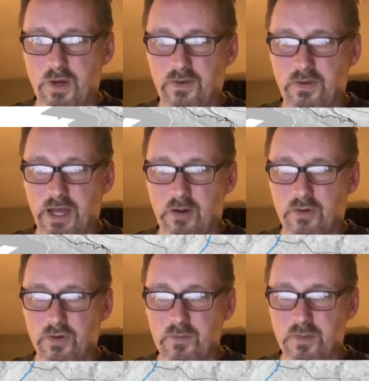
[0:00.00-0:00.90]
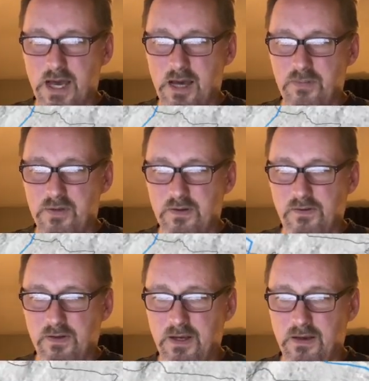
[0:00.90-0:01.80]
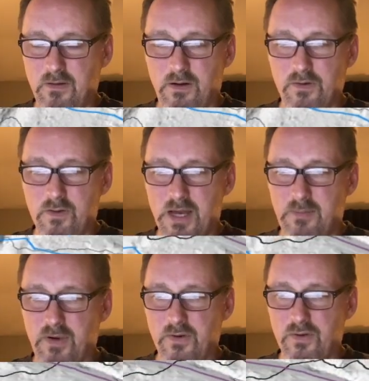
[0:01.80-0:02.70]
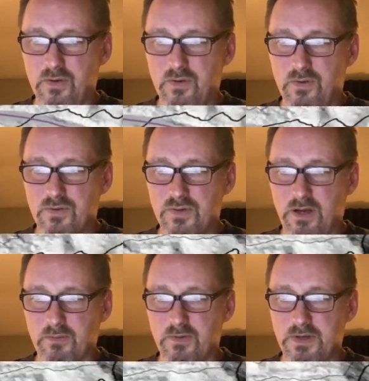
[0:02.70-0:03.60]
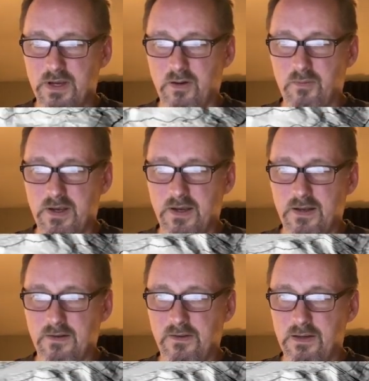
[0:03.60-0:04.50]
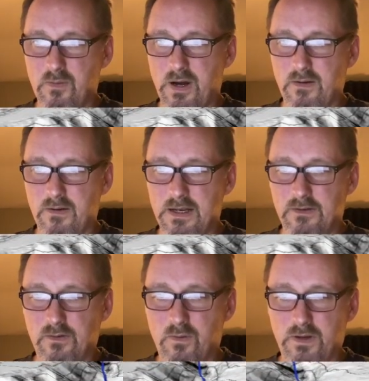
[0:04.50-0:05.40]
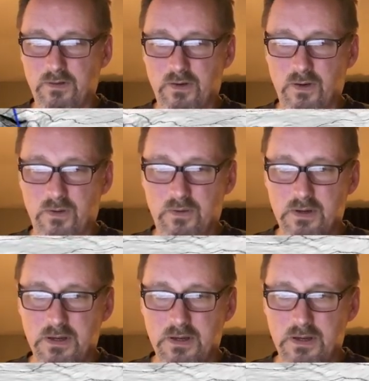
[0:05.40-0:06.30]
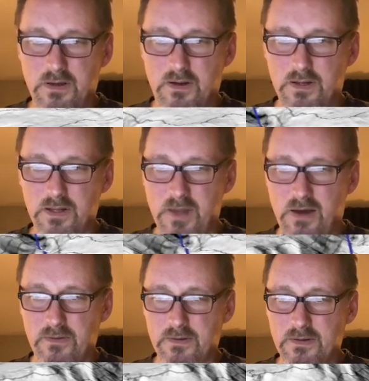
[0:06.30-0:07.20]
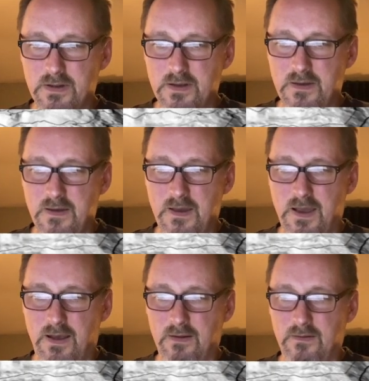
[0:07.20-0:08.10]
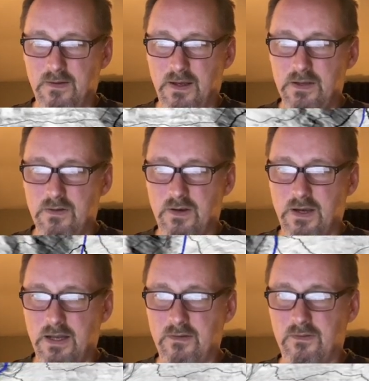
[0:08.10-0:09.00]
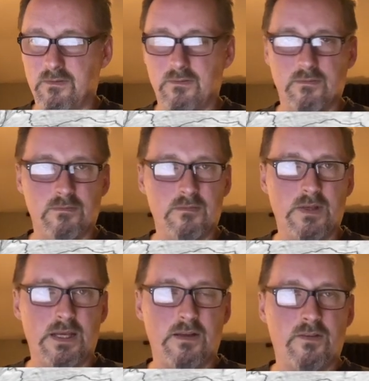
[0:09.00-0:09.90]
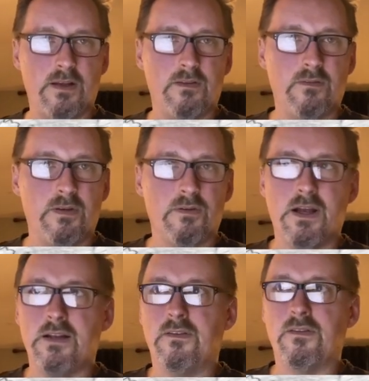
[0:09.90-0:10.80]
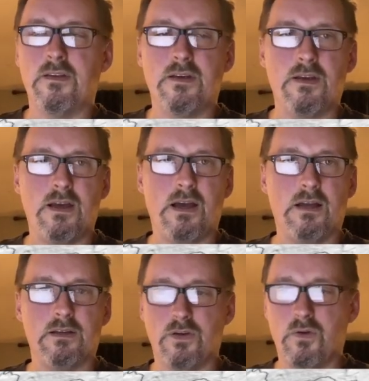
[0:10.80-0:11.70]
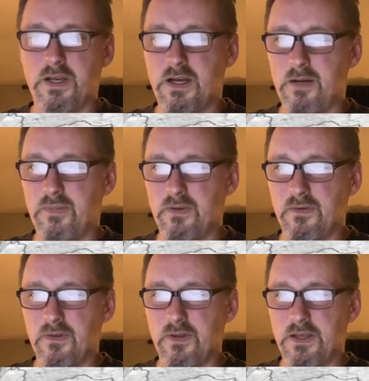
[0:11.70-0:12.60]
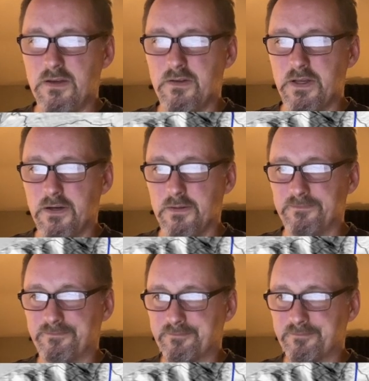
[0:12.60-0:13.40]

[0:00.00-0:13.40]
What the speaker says: with our new map, you can see, or our new trail route here, we can kind of see where it's going to go on the mountain. And you can kind of get a sense of the grades going up the hill here.